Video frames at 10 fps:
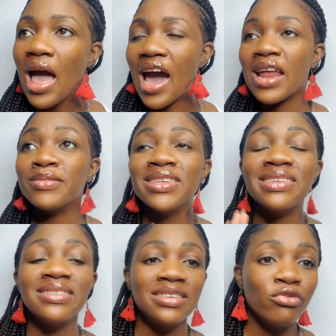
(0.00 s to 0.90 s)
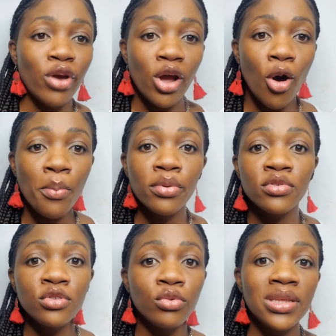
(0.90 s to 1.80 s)
and i'm seeing different
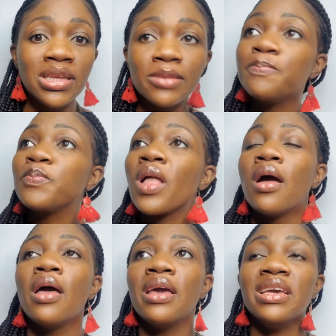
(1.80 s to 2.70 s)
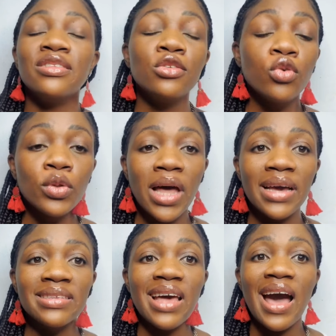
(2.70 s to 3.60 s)
couples doing it it's so
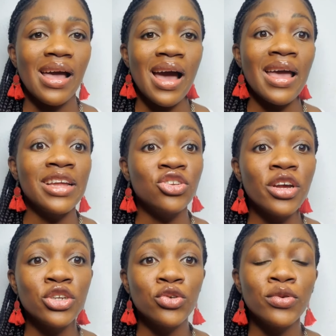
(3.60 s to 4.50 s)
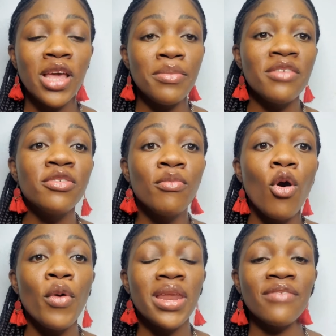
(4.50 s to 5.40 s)
nice I enjoy a shoe game even
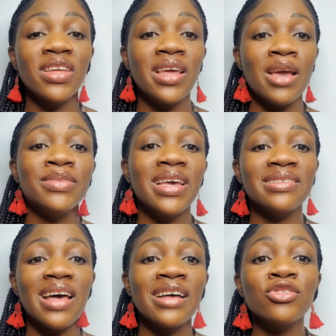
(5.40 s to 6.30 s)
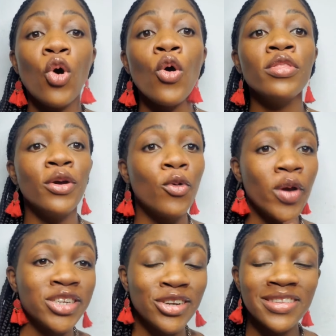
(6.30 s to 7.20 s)
more when after the MC has asked all the
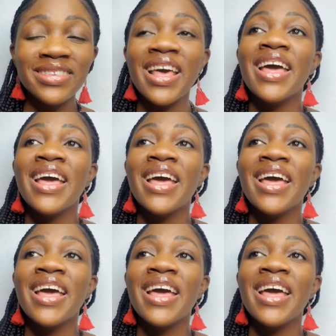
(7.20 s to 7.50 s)
questions,